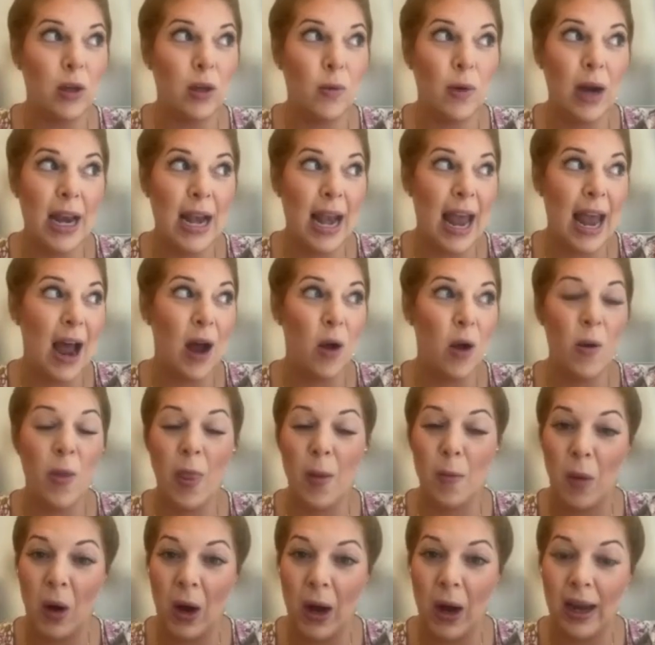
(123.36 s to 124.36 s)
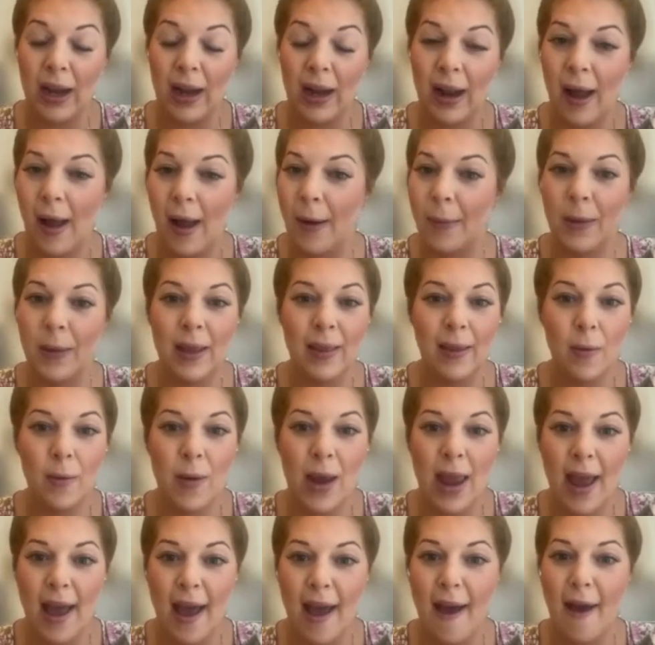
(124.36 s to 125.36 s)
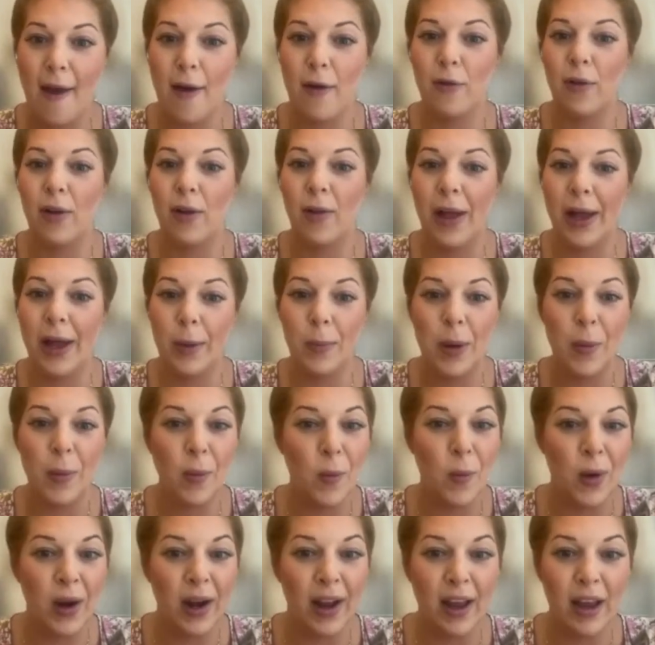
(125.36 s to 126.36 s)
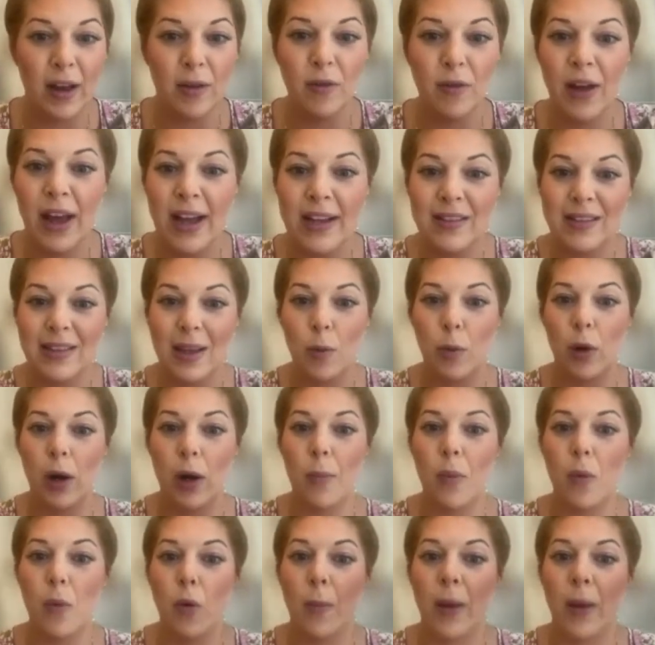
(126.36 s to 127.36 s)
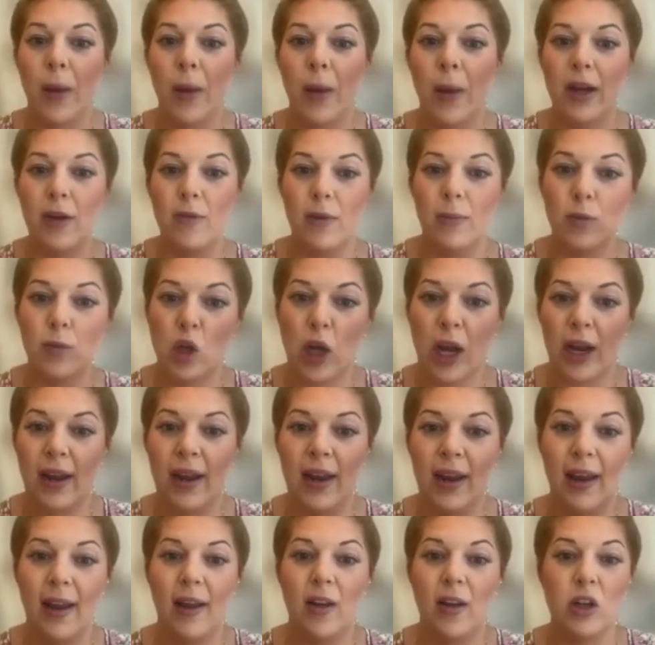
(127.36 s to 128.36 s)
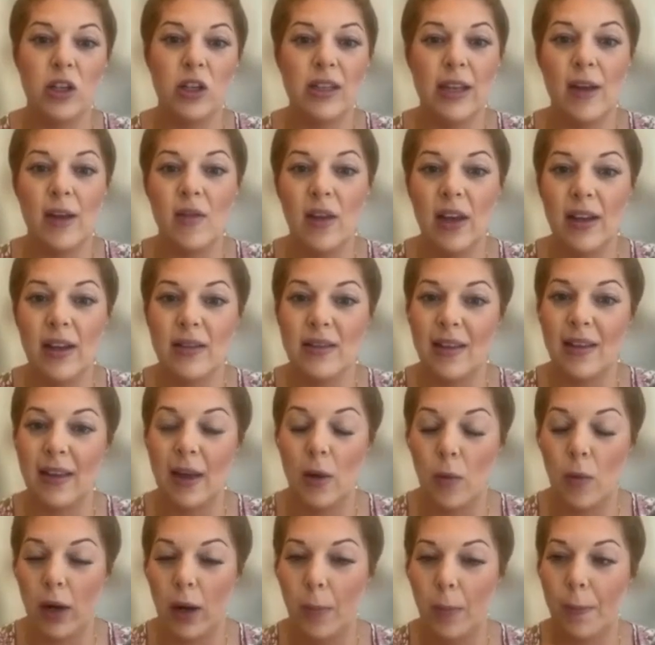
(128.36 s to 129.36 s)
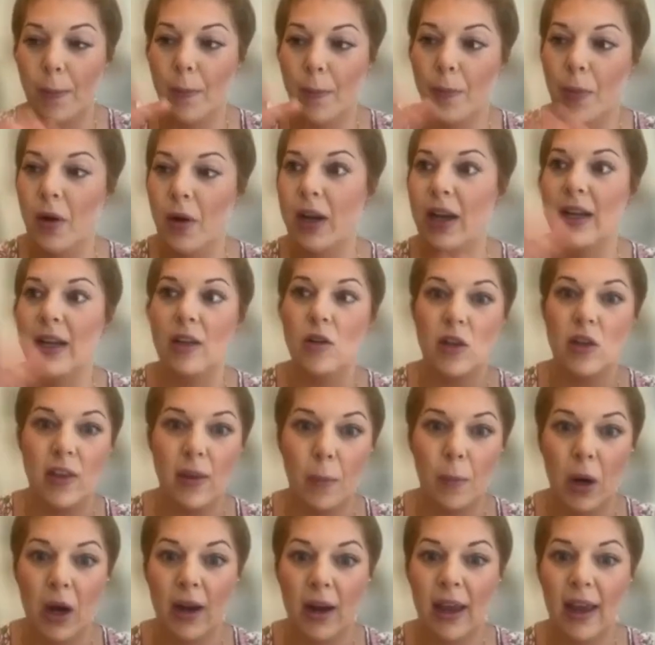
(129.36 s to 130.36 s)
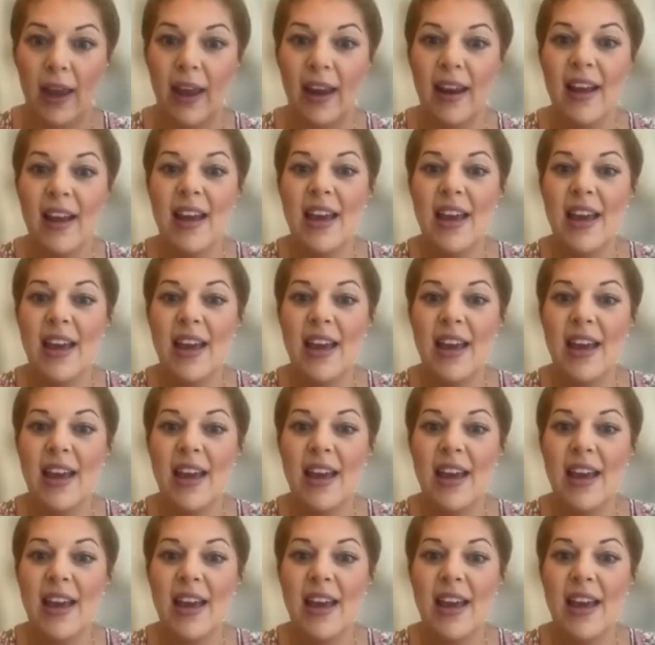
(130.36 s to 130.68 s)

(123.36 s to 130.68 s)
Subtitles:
right now in the market economy that we have, a lot of people want to invest. They want to pull money from checking or savings and they want to put it into the market.